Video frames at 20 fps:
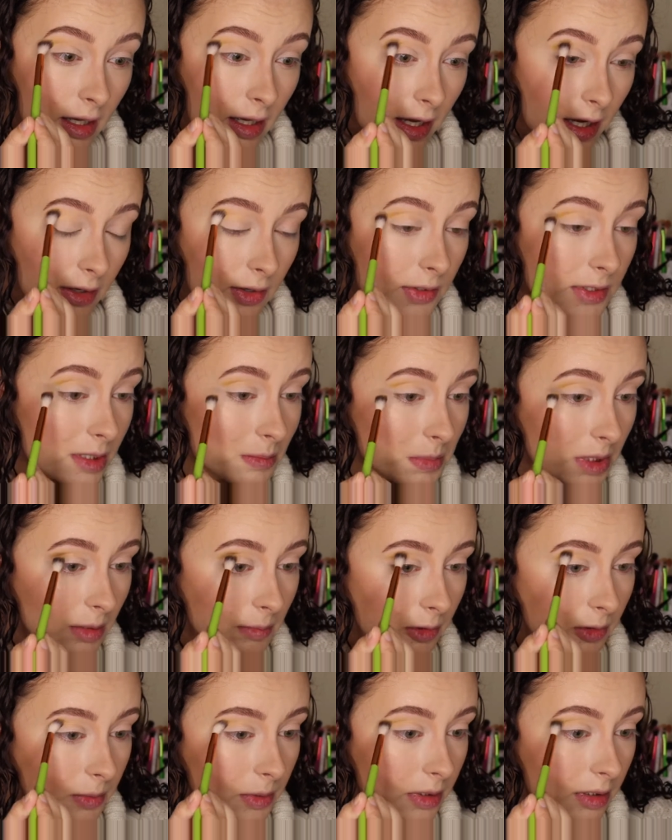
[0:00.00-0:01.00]
I know some
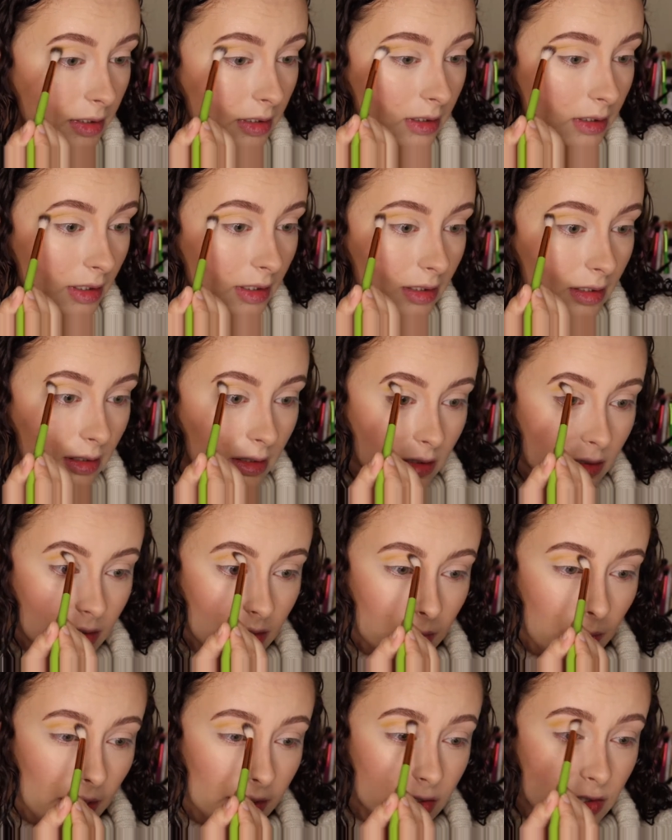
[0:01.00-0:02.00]
people were
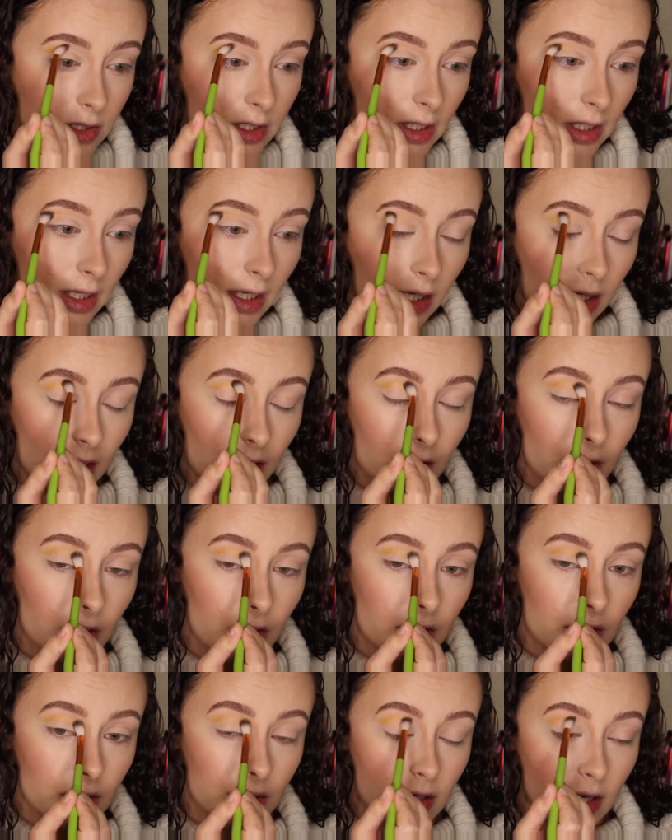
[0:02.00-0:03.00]
questioning
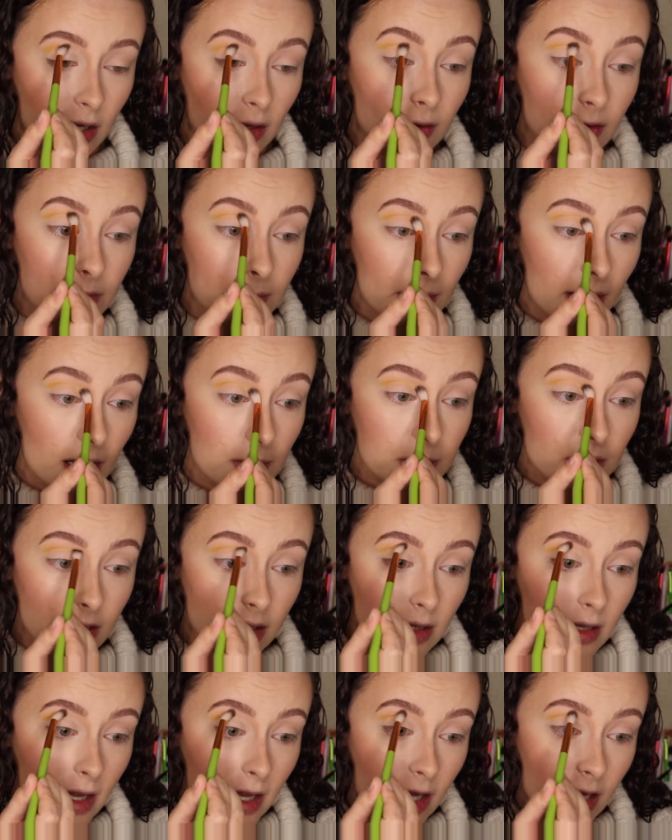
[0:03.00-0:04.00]
her ColourPop
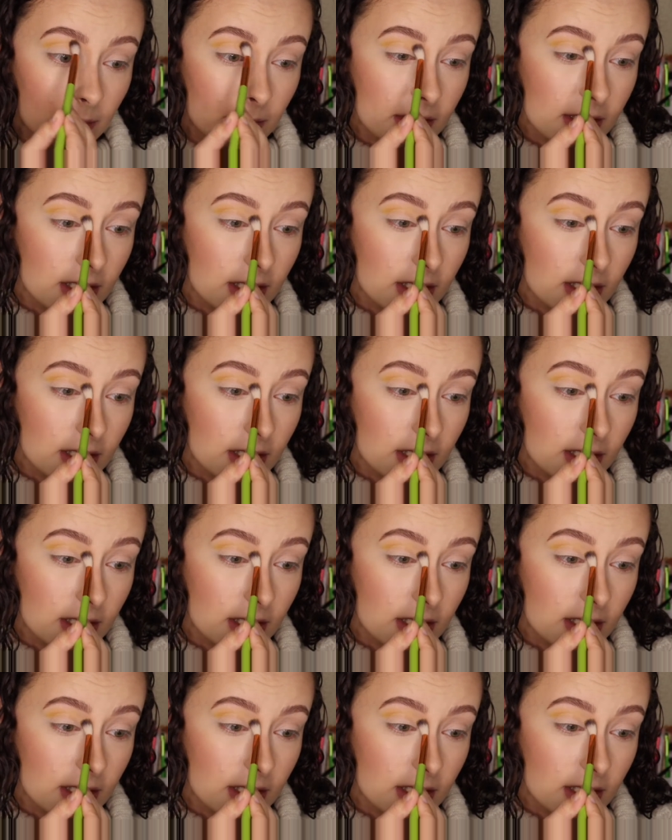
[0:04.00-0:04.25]
collab and